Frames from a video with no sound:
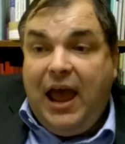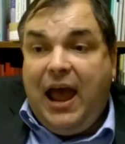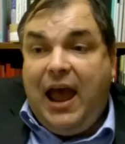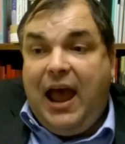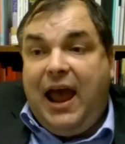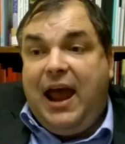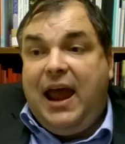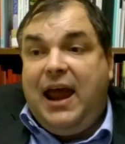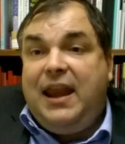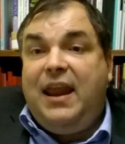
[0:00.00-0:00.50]

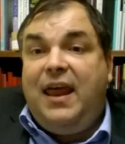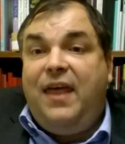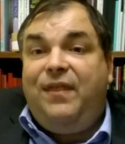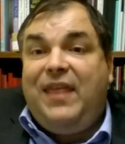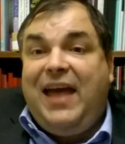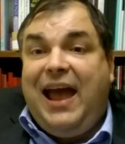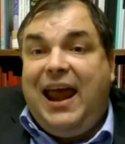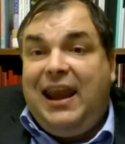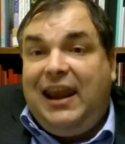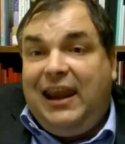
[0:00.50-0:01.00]
And
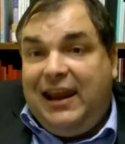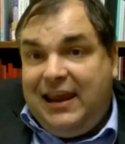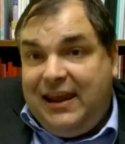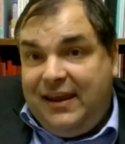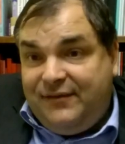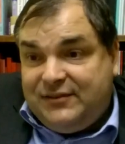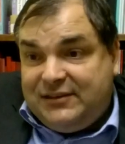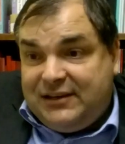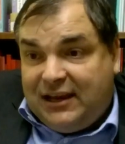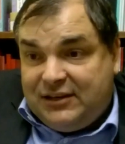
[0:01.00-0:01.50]
that
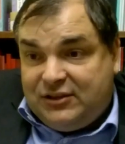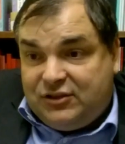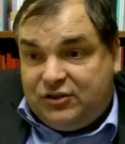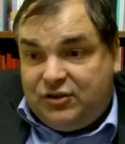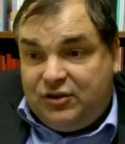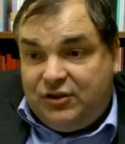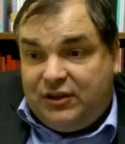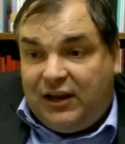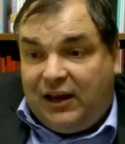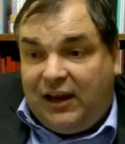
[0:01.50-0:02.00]
leaves us
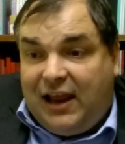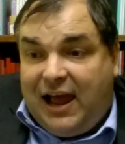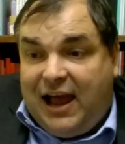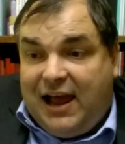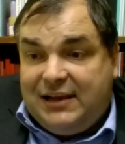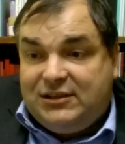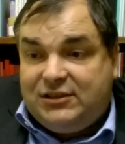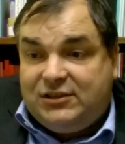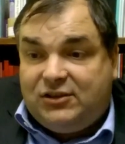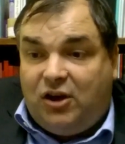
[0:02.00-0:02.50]
to the
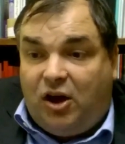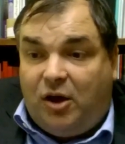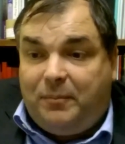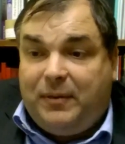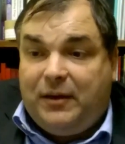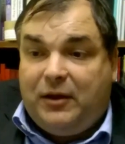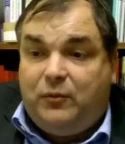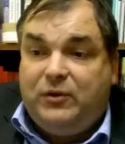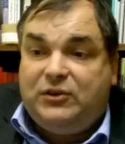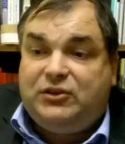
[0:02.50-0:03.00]
last
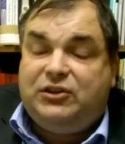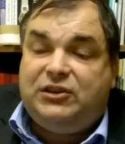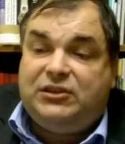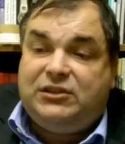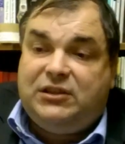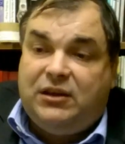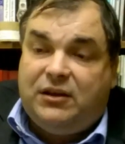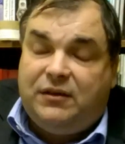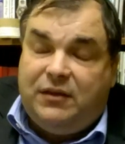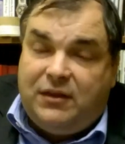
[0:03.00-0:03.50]
topic, which
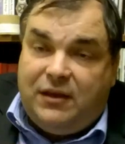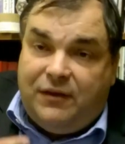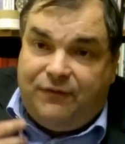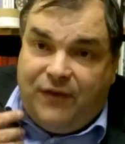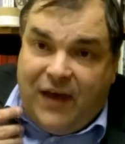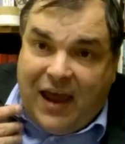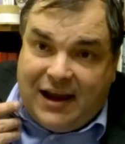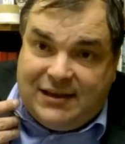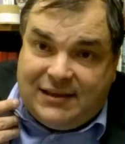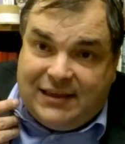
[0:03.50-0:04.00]
is the, the
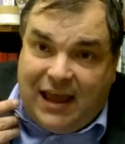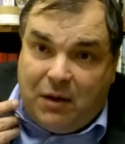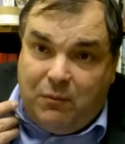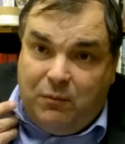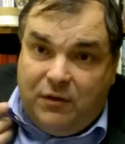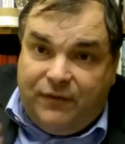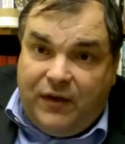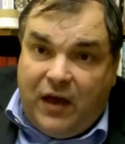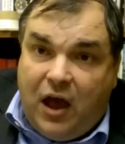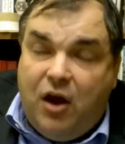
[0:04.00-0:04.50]
fact that
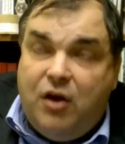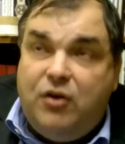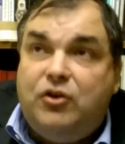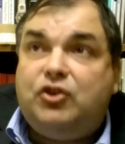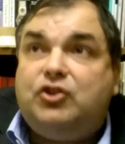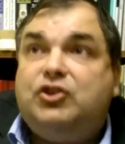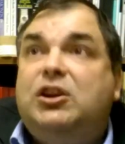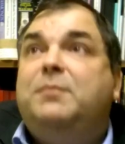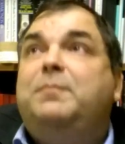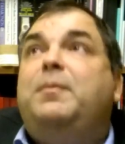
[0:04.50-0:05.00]
with
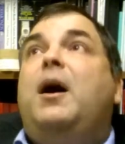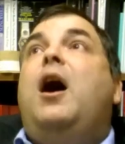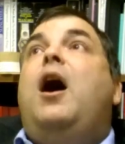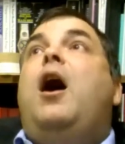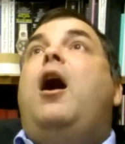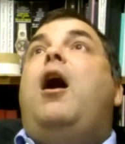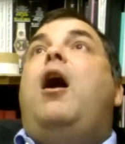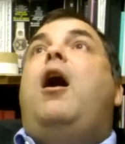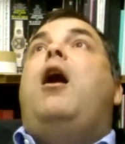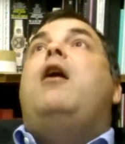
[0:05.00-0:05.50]
ownership
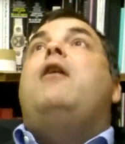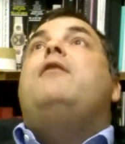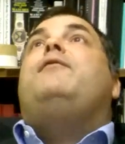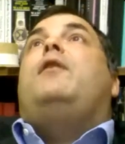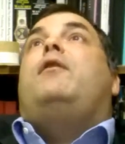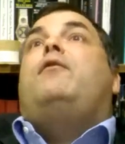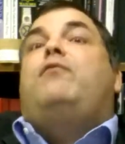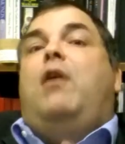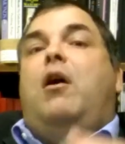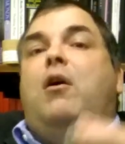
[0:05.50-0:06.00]
of
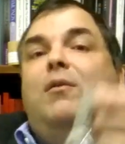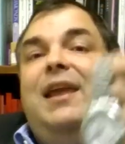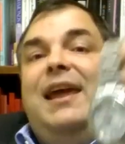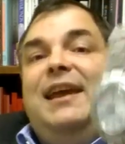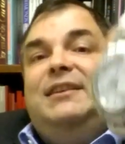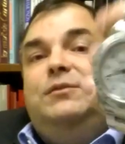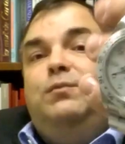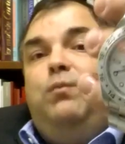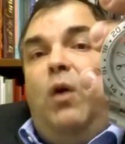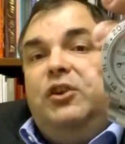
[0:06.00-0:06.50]

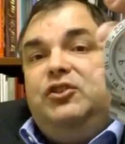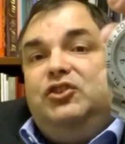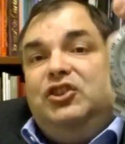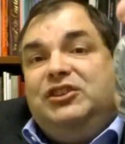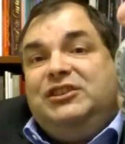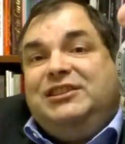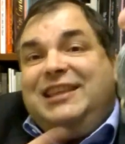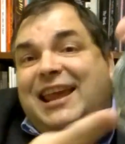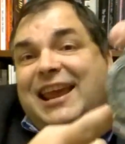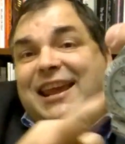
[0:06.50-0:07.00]
Rolex
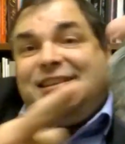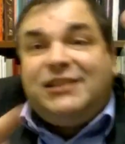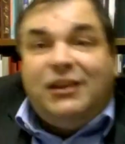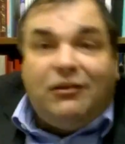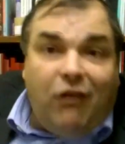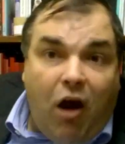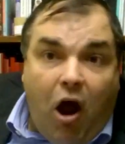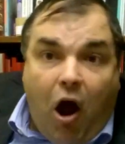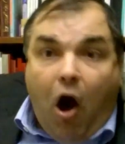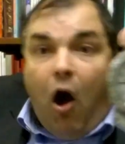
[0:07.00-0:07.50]
watches, these
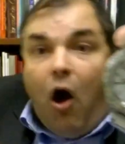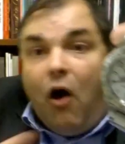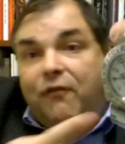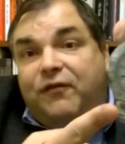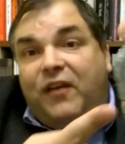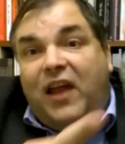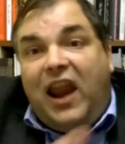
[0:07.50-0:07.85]
are off